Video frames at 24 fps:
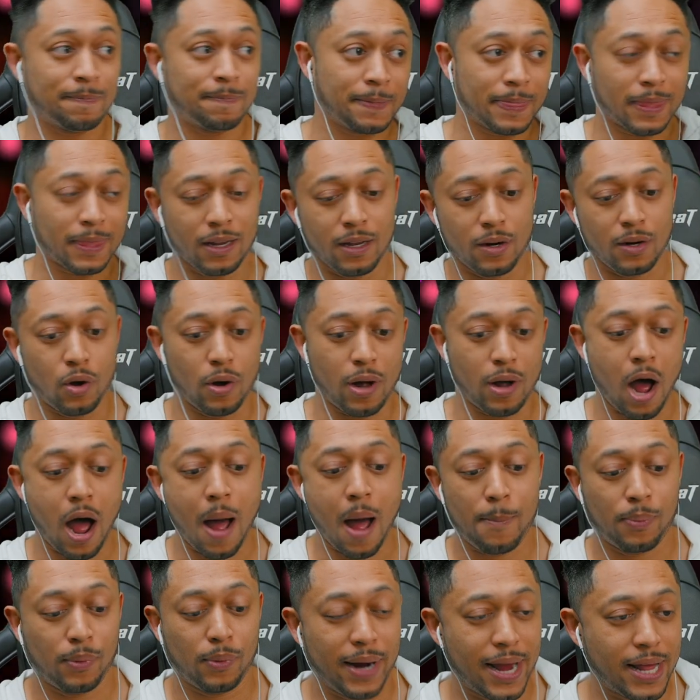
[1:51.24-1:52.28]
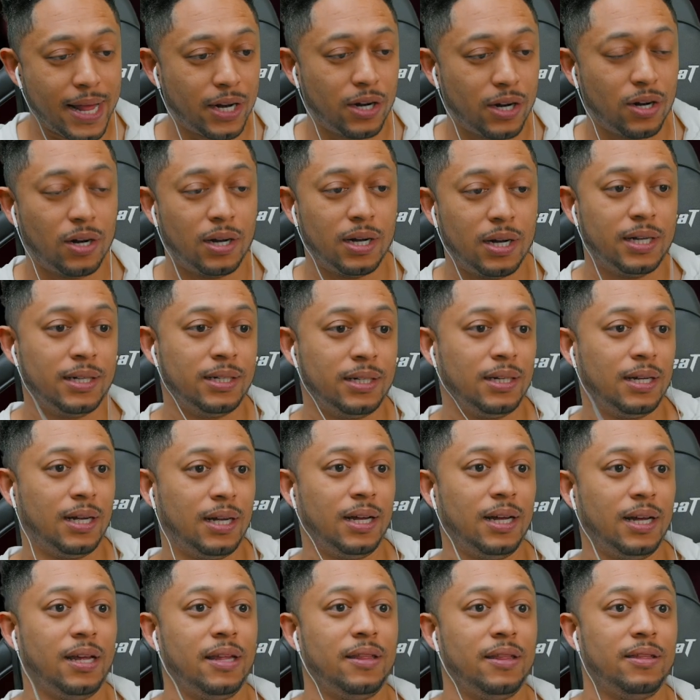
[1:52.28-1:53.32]
you know, operated on.
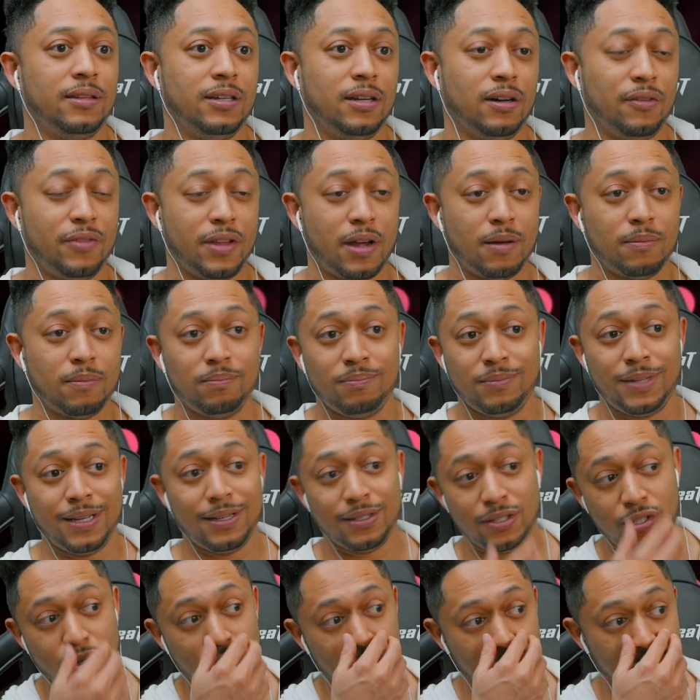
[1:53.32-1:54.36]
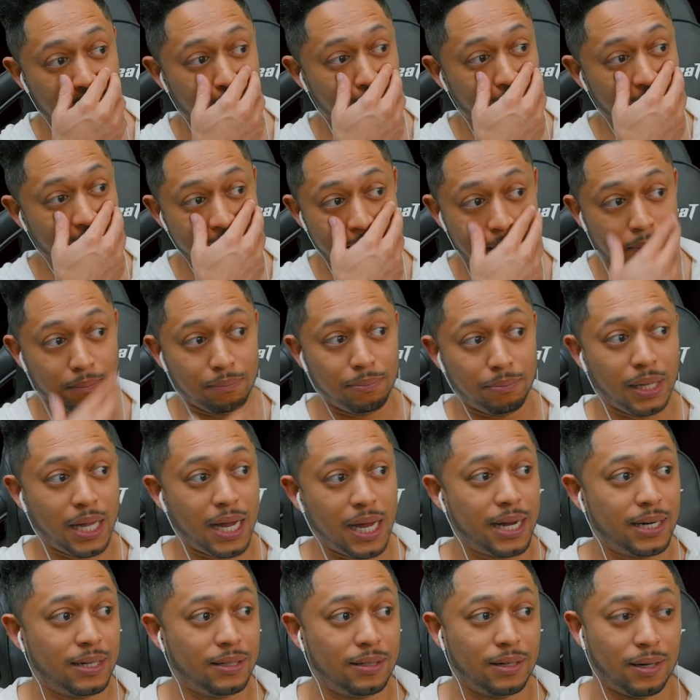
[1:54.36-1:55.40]
Uh, you know, that, these dudes bleeding
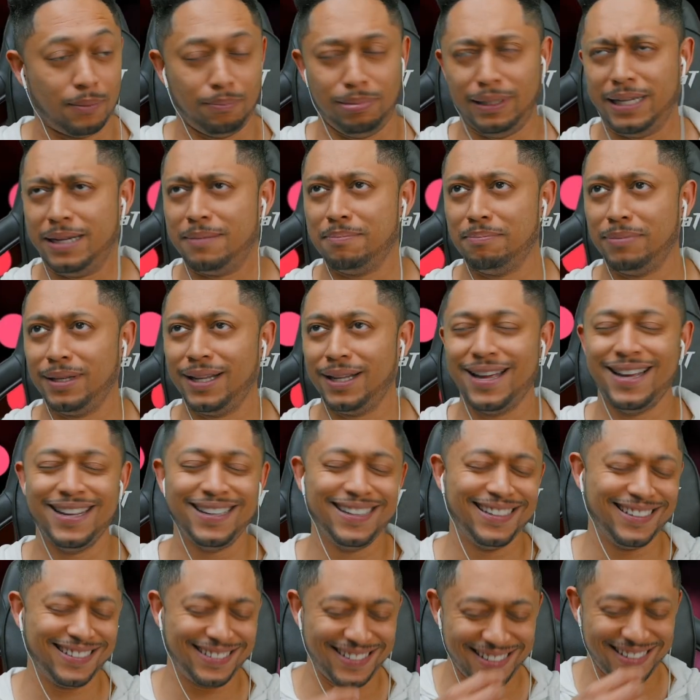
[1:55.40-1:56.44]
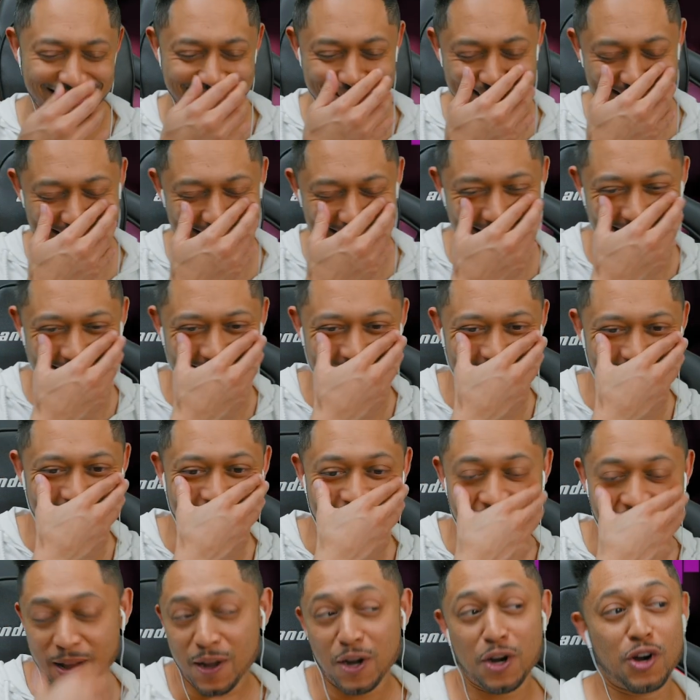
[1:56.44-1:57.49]
blood are bleeding blood. They're uh,
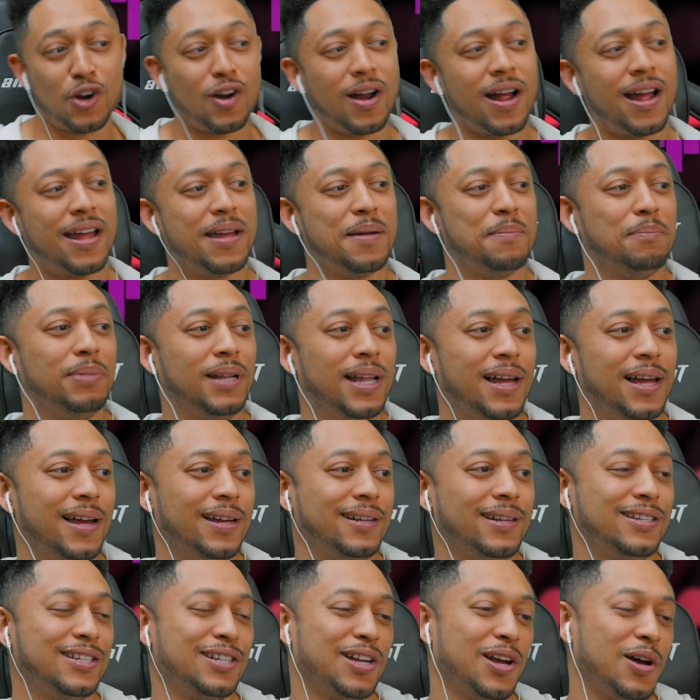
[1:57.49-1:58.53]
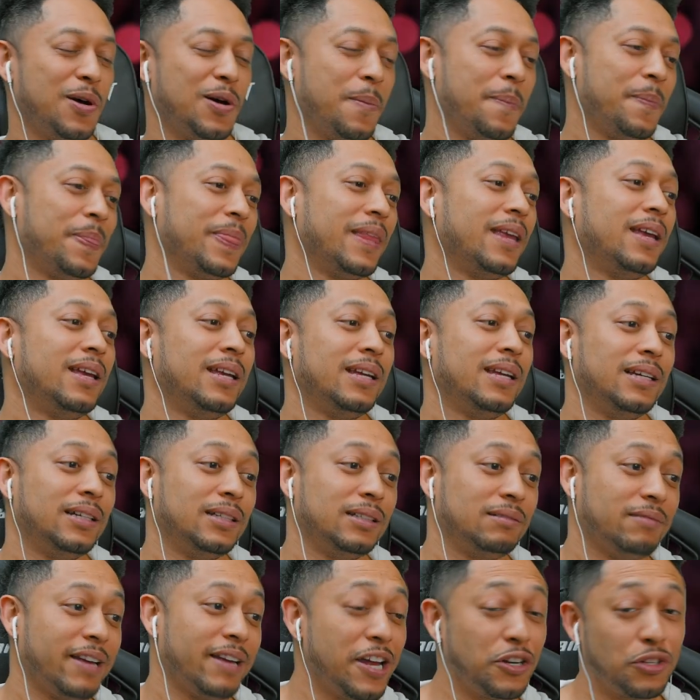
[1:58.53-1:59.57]
crying blood. So
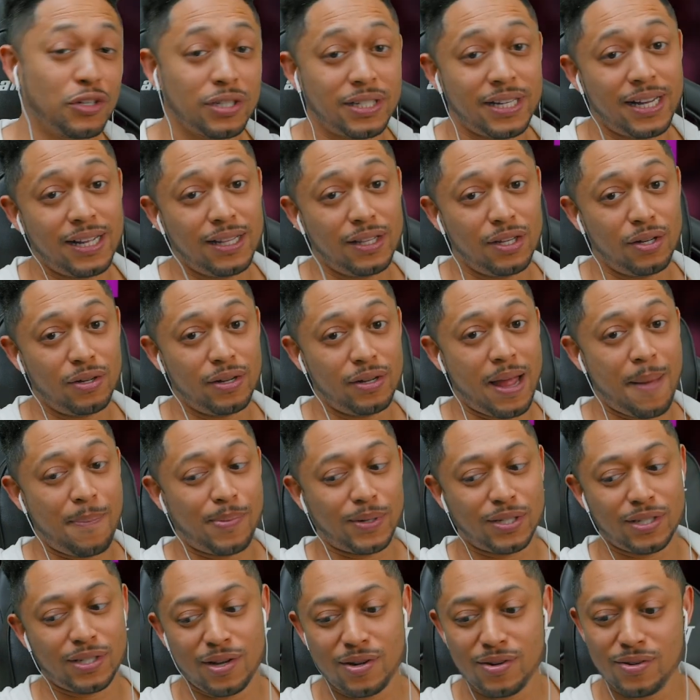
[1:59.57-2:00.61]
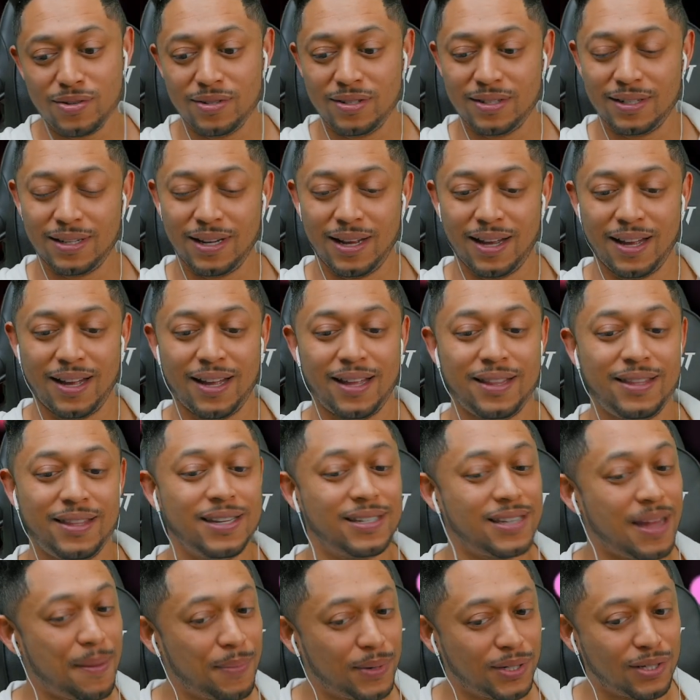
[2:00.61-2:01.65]
interesting little episode. Uh,
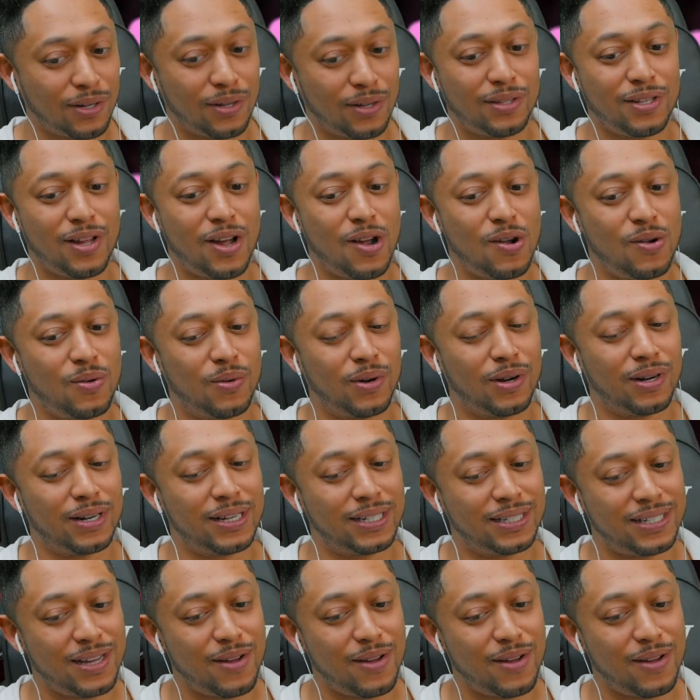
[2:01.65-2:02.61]
this episode though, we're gonna see